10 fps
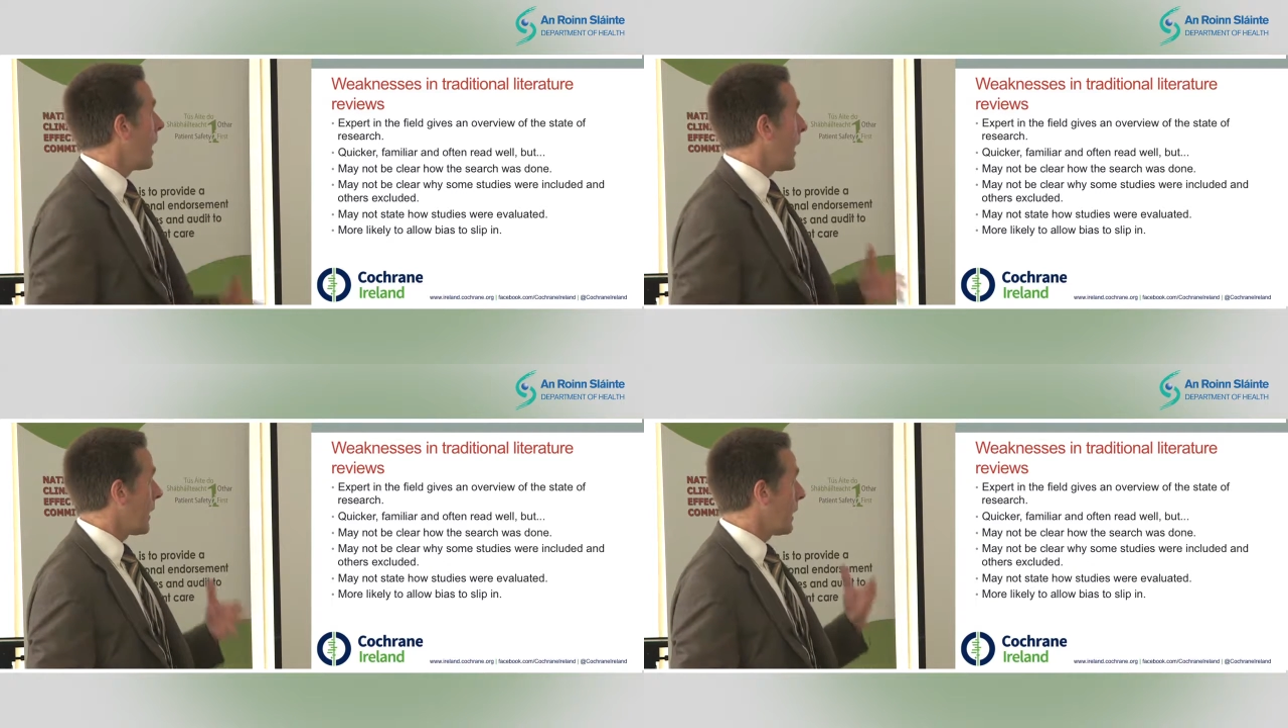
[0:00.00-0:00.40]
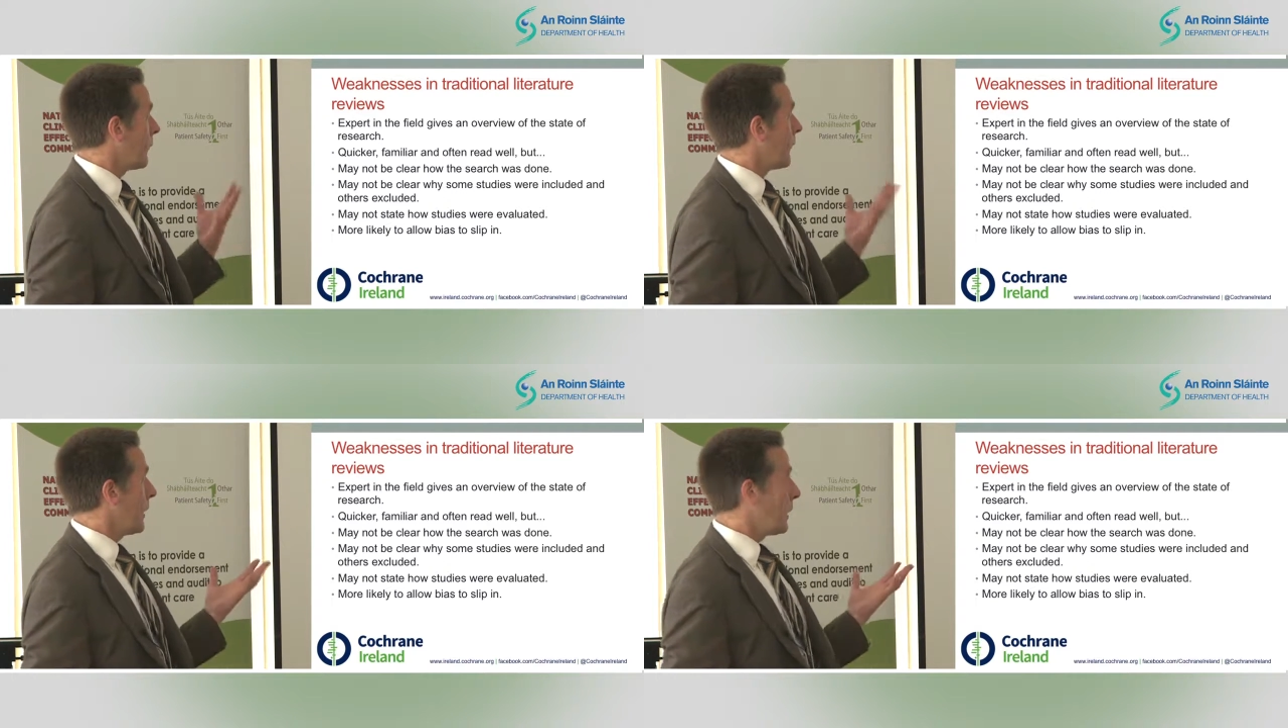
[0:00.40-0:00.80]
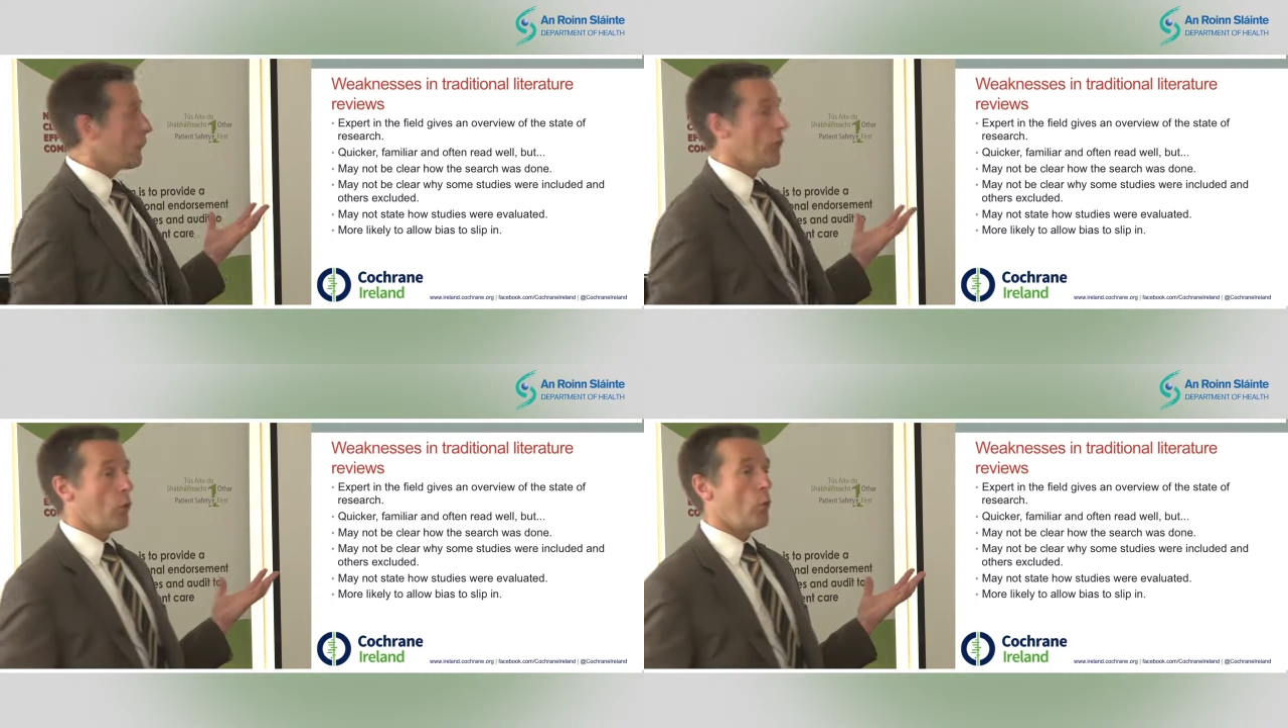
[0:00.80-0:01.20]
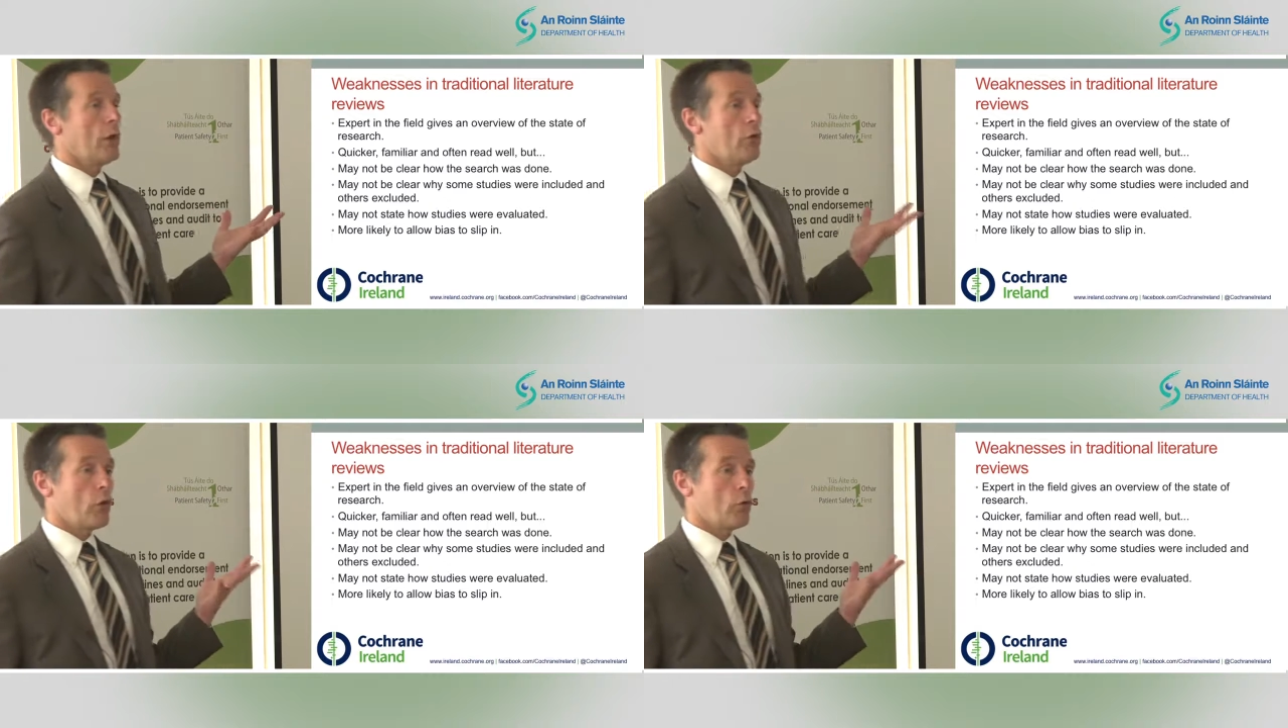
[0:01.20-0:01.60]
And it's easier when
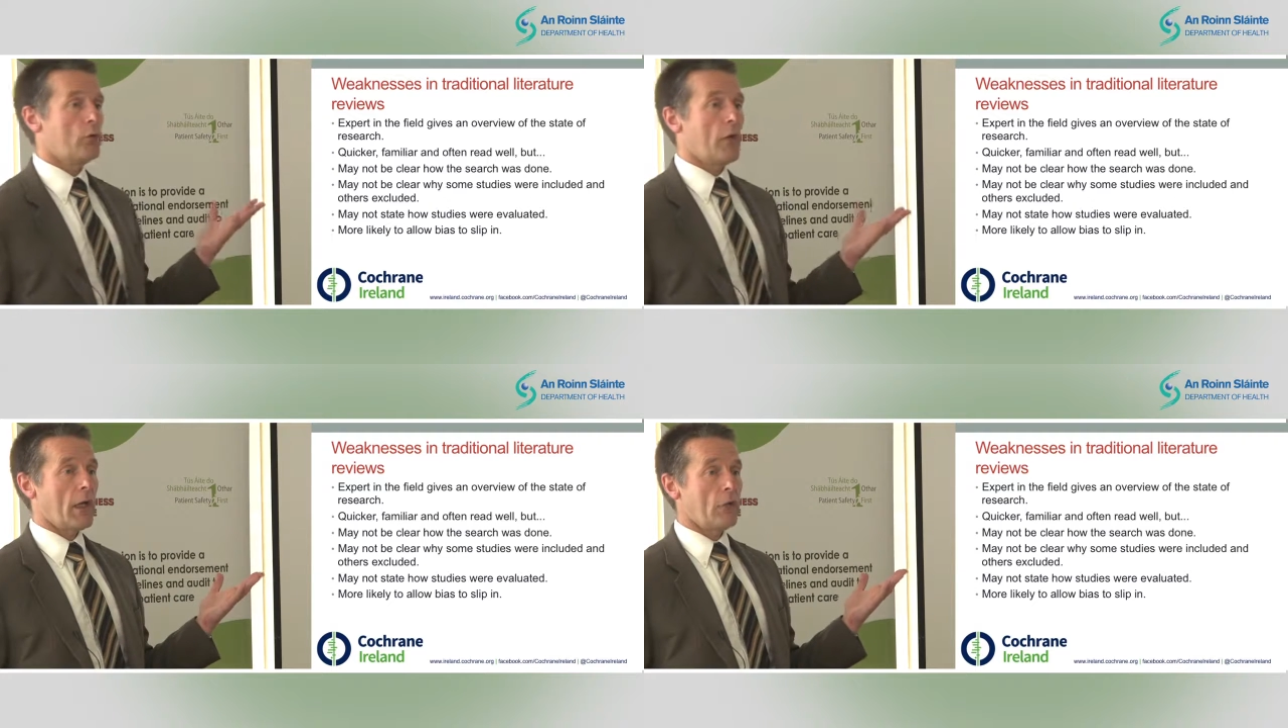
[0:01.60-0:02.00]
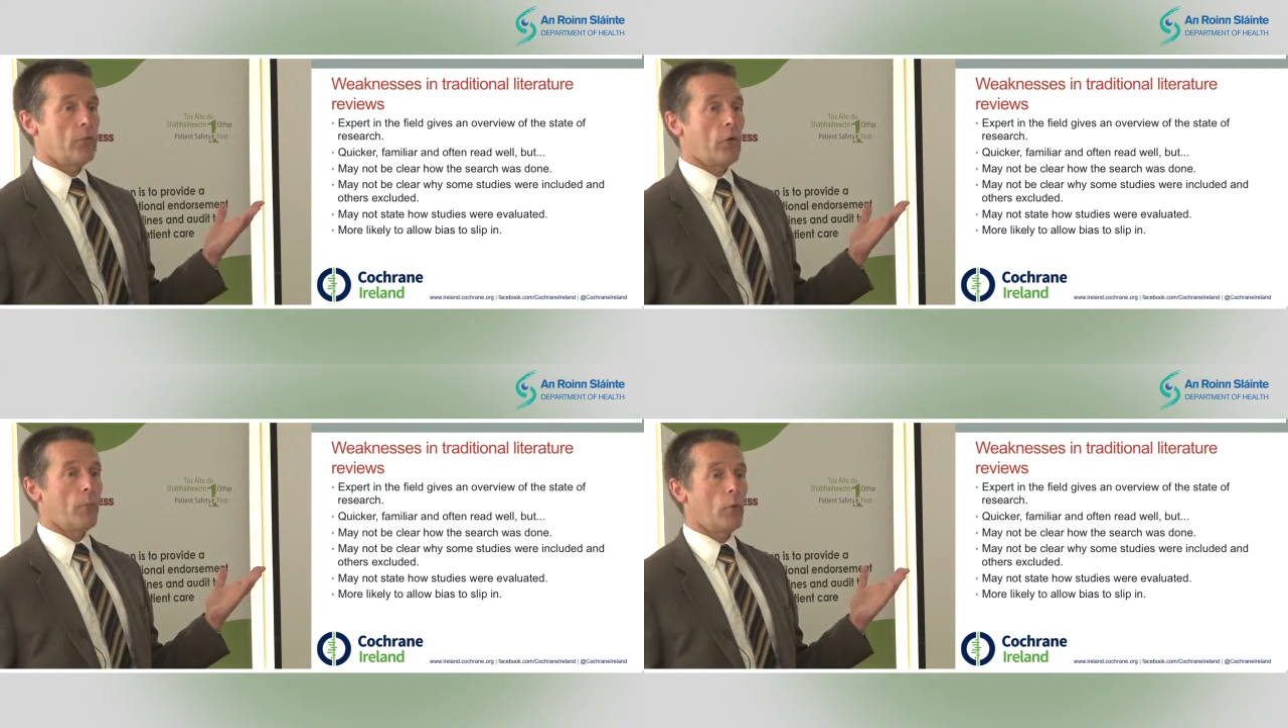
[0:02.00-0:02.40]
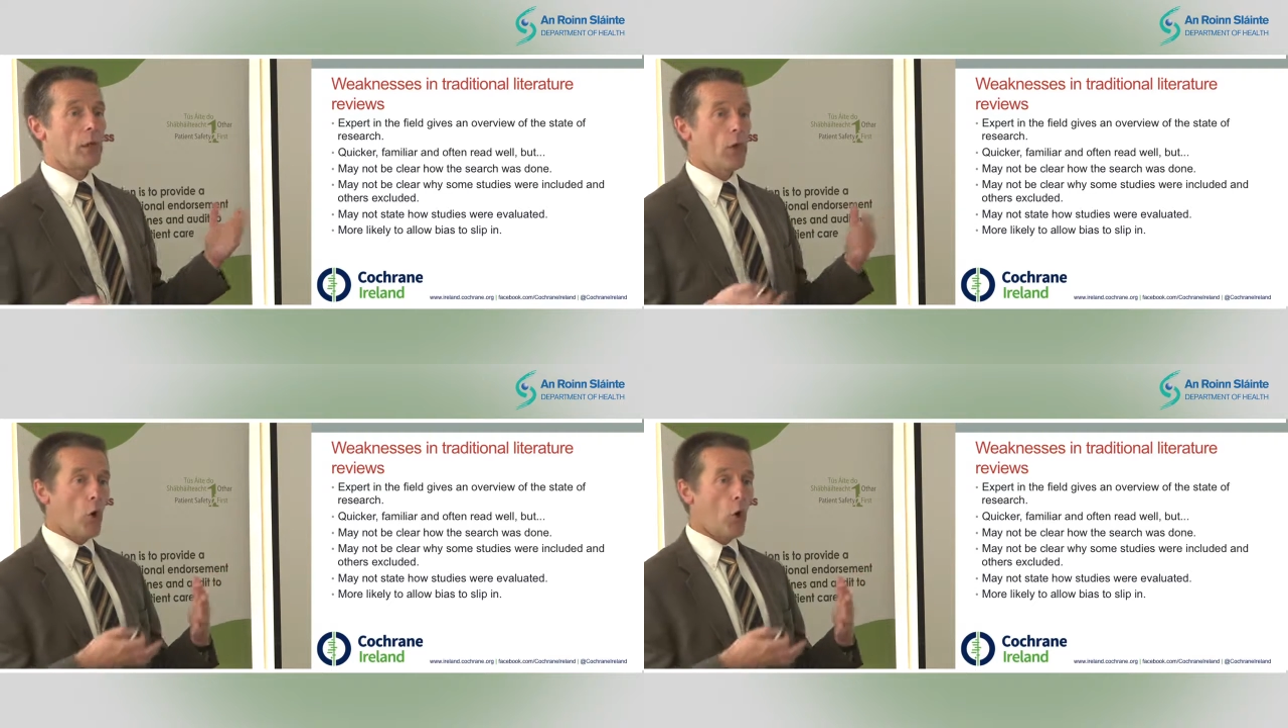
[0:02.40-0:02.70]
you don't tell somebody